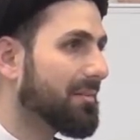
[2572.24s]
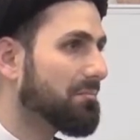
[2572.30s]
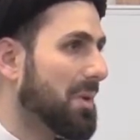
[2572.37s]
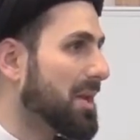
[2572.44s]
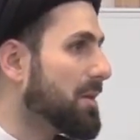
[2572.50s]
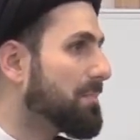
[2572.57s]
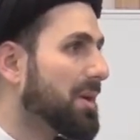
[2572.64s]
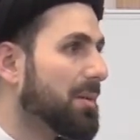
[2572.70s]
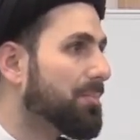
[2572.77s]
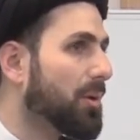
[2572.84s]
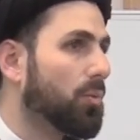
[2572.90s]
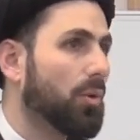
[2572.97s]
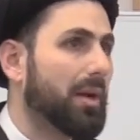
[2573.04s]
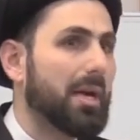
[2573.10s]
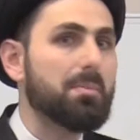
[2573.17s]
Many
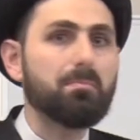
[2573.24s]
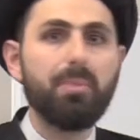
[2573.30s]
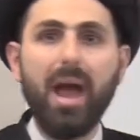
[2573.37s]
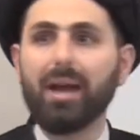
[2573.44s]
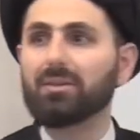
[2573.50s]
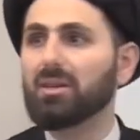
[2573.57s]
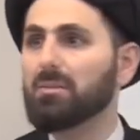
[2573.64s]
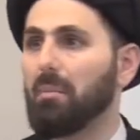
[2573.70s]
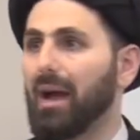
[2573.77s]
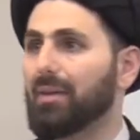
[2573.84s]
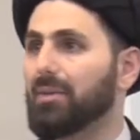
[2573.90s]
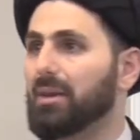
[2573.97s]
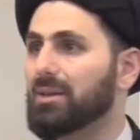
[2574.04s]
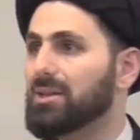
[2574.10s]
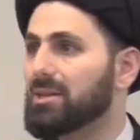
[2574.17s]
people were impacted by
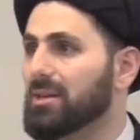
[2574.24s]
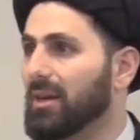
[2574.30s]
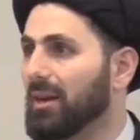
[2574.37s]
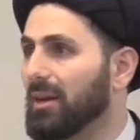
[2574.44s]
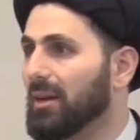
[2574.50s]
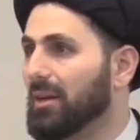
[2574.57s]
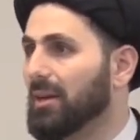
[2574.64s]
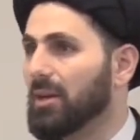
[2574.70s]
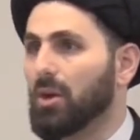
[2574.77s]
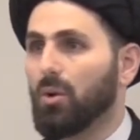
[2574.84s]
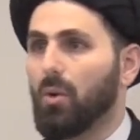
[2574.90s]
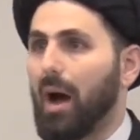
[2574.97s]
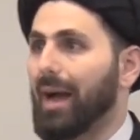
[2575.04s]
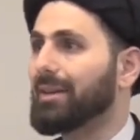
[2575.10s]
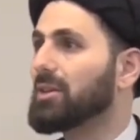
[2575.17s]
these, you
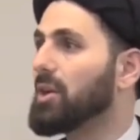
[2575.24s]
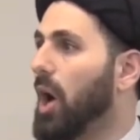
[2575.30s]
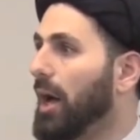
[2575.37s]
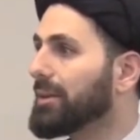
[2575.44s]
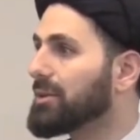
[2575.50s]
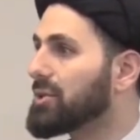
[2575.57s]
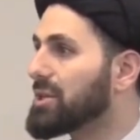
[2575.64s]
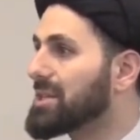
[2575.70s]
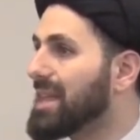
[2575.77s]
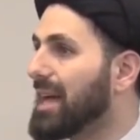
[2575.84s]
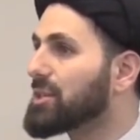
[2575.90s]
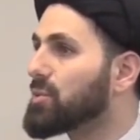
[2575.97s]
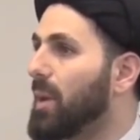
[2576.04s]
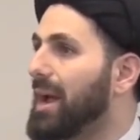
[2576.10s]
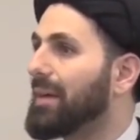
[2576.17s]
know, ideologies.
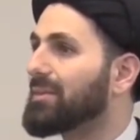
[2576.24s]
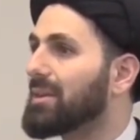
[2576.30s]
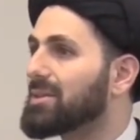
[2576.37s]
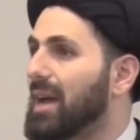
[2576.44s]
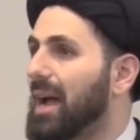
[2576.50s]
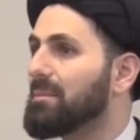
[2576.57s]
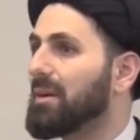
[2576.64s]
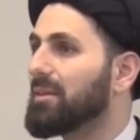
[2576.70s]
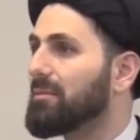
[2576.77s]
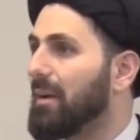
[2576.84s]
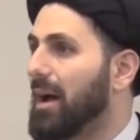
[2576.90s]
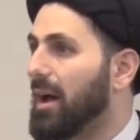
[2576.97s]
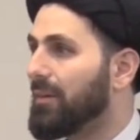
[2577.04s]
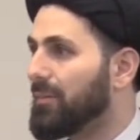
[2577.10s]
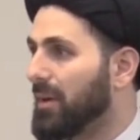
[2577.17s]
That's why at the time of
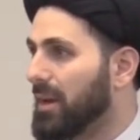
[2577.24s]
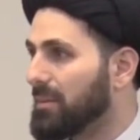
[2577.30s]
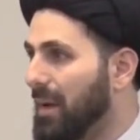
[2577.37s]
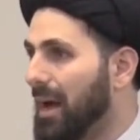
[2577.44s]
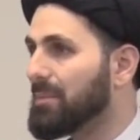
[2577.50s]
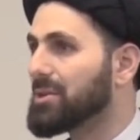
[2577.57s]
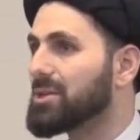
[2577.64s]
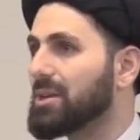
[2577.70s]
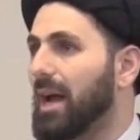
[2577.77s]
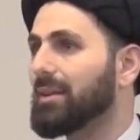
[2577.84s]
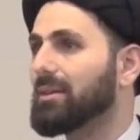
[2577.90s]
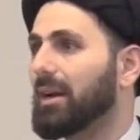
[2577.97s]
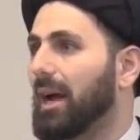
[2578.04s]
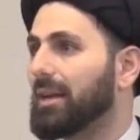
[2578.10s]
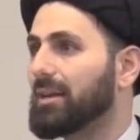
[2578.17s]
Imam
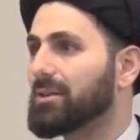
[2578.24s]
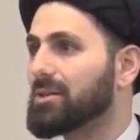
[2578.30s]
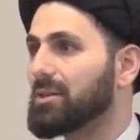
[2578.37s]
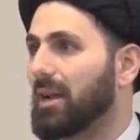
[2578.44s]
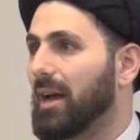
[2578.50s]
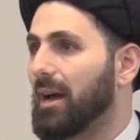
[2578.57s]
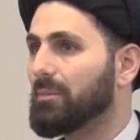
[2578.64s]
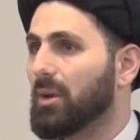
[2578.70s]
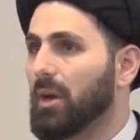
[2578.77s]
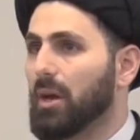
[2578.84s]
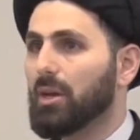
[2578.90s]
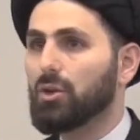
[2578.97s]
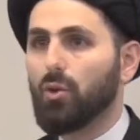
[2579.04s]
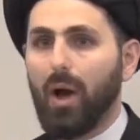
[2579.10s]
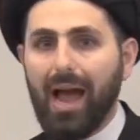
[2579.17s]
al-Sadiq alayhi salam,
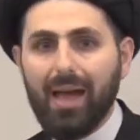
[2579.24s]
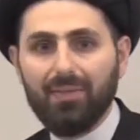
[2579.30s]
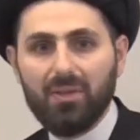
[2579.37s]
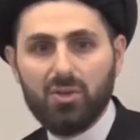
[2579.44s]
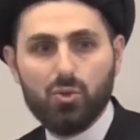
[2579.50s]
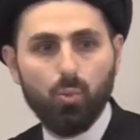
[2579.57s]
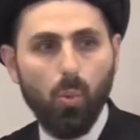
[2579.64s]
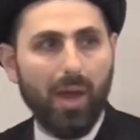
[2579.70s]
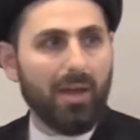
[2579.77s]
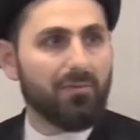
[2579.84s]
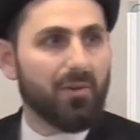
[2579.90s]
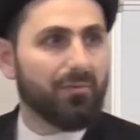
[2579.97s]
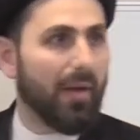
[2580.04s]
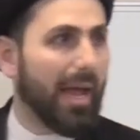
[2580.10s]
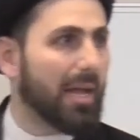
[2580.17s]
you had this
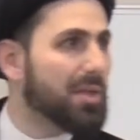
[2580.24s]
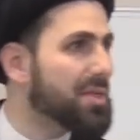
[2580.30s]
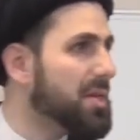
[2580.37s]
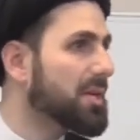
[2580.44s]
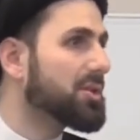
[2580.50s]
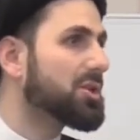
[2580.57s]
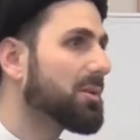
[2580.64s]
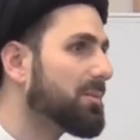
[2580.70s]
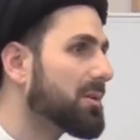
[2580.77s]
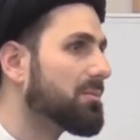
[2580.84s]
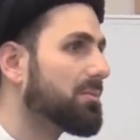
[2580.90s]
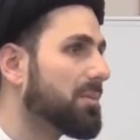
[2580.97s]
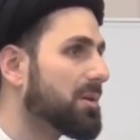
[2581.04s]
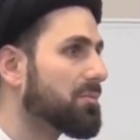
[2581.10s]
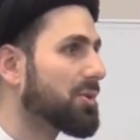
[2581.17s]
wave of atheism
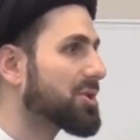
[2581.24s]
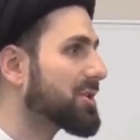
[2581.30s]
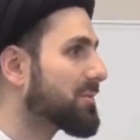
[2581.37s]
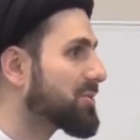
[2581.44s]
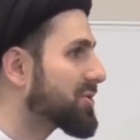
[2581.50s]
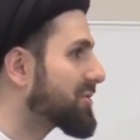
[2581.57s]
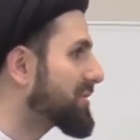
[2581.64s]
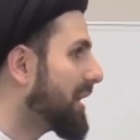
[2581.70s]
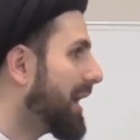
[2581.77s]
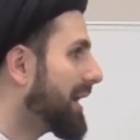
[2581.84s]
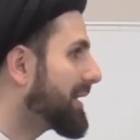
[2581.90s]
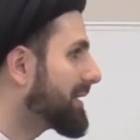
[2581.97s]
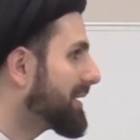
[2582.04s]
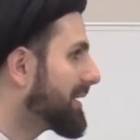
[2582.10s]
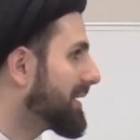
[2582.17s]
in Muslim
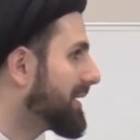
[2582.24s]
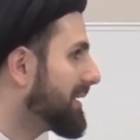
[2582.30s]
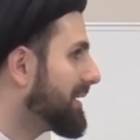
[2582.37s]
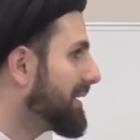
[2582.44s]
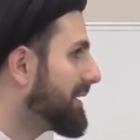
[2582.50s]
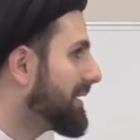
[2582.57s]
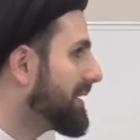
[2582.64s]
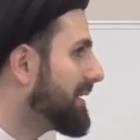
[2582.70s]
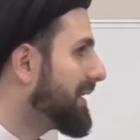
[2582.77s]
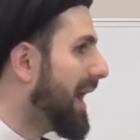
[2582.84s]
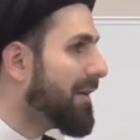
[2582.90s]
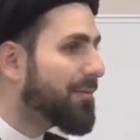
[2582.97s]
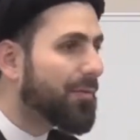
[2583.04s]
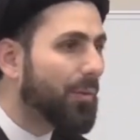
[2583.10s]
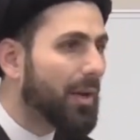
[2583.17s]
society.
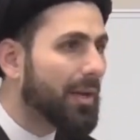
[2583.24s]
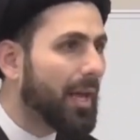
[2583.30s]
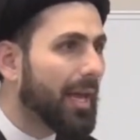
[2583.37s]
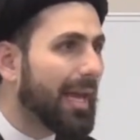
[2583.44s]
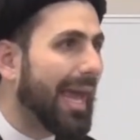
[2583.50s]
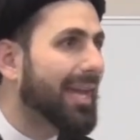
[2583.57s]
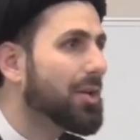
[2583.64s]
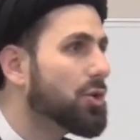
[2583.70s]
Every day a